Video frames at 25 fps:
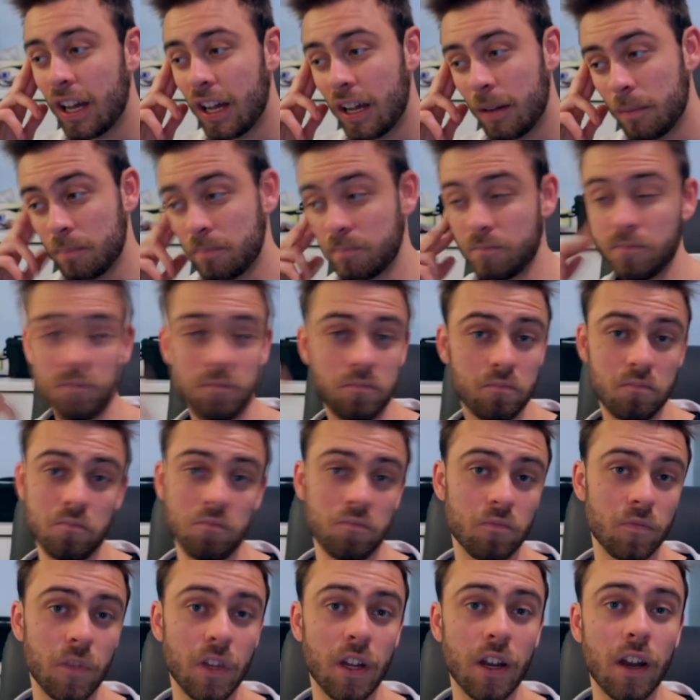um,
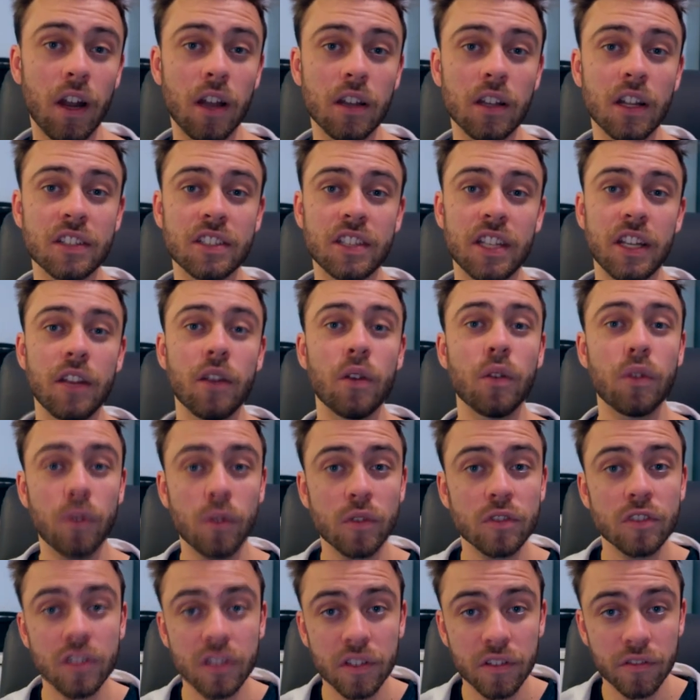you know, I'd like to hear your
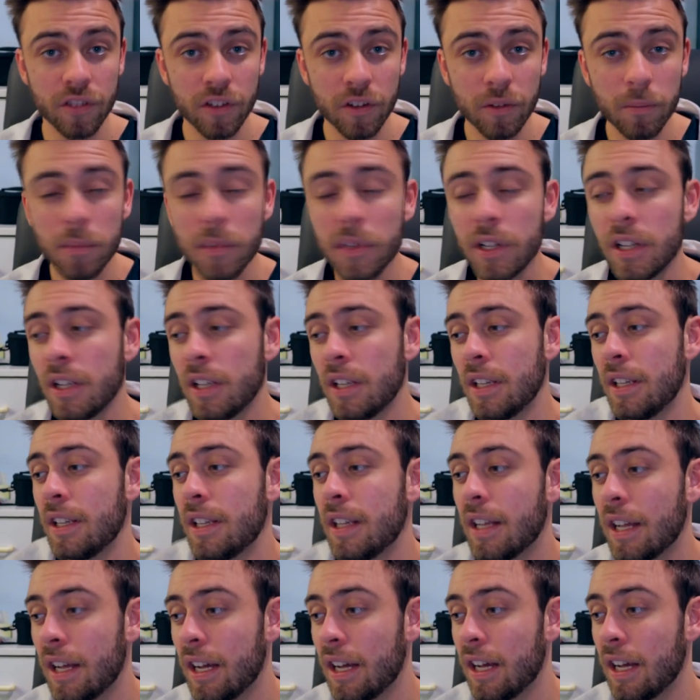thoughts on the film.
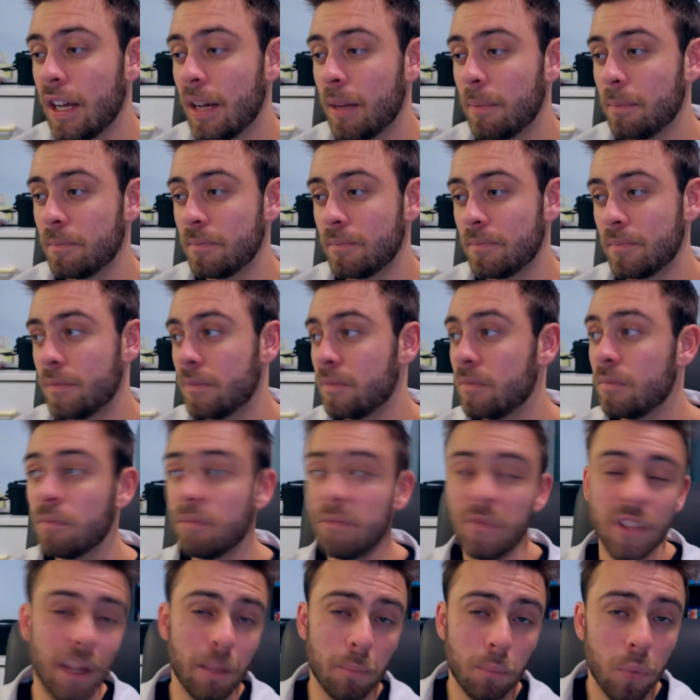Um,
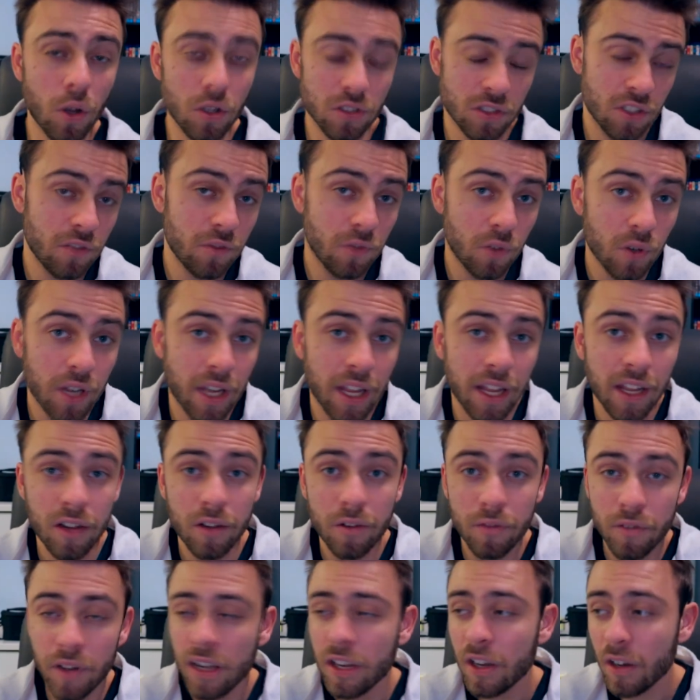positive or
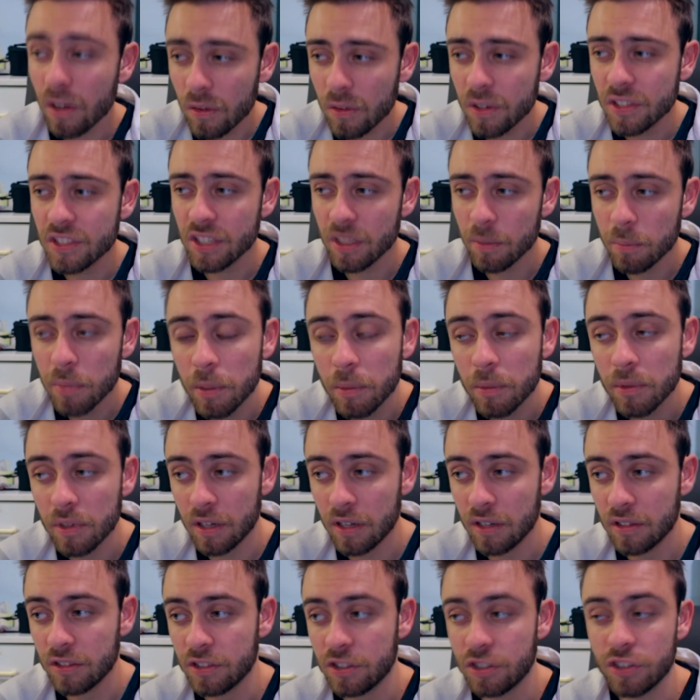negative. I know there is some people
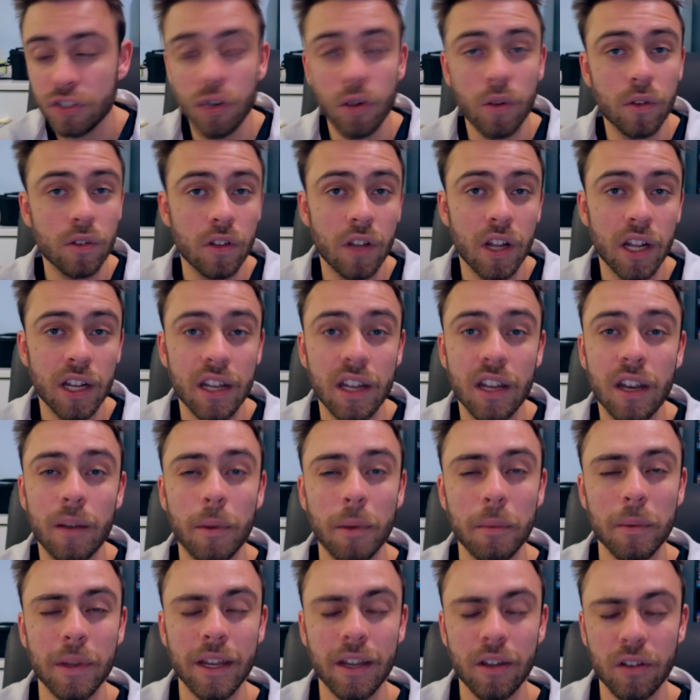that don't like it. I
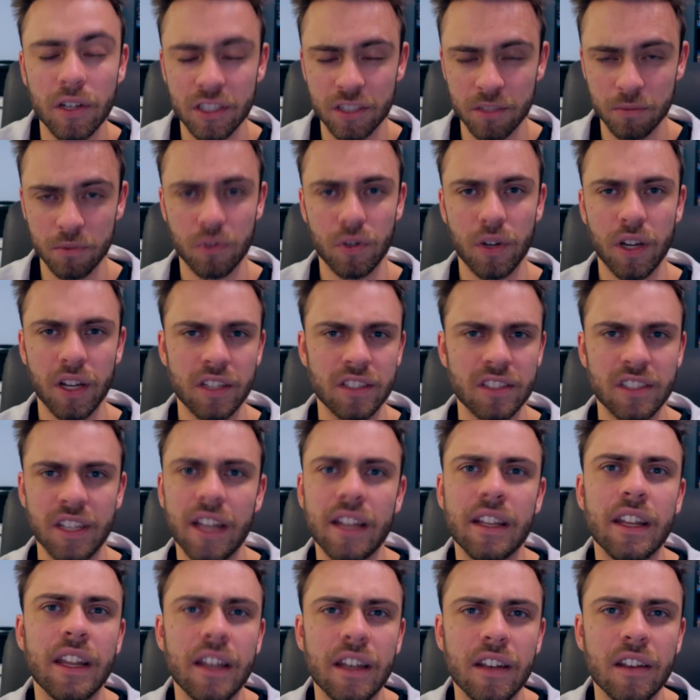remember hearing some critics
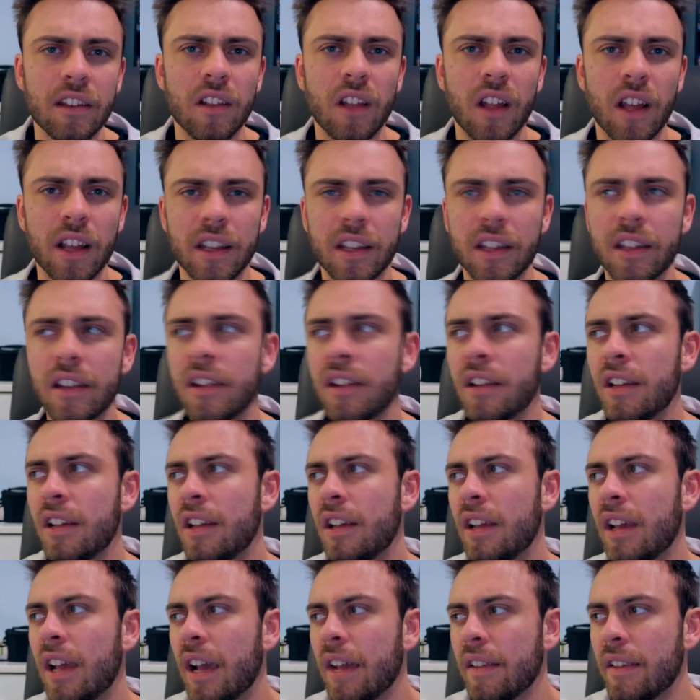saying they didn't like it,
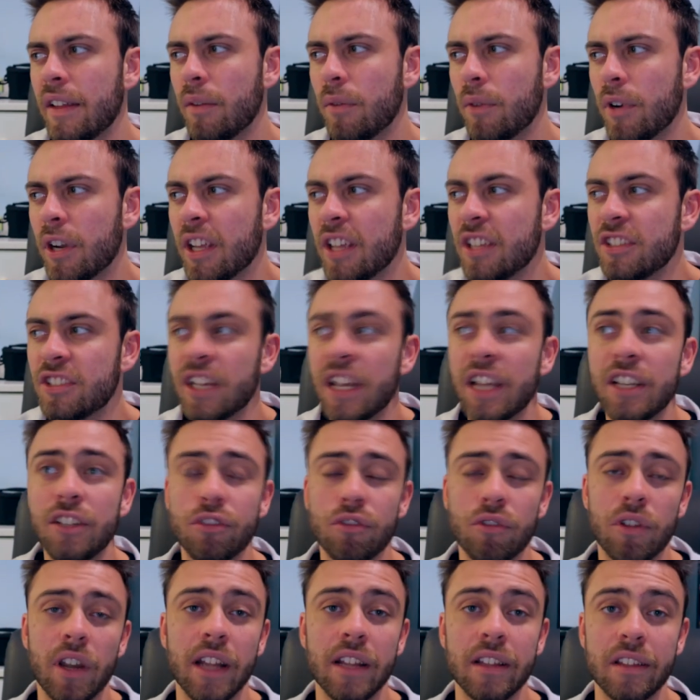how they really
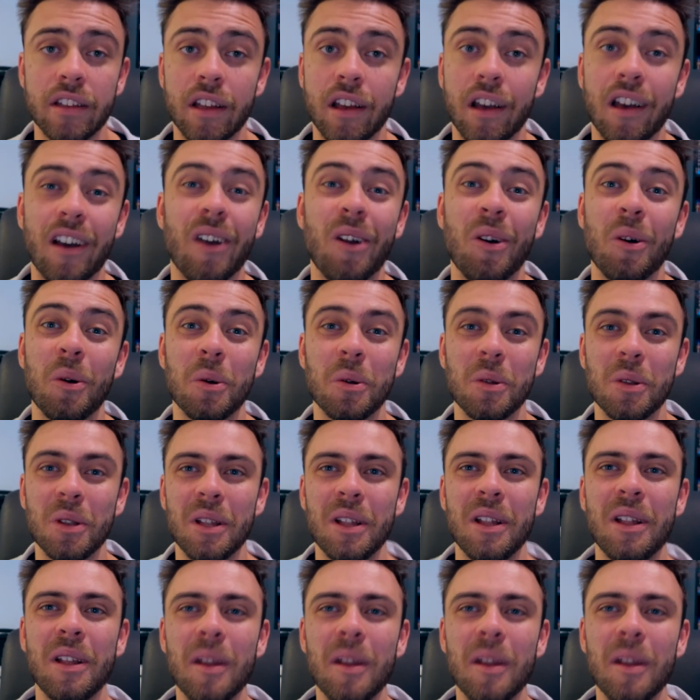exaggerate the whole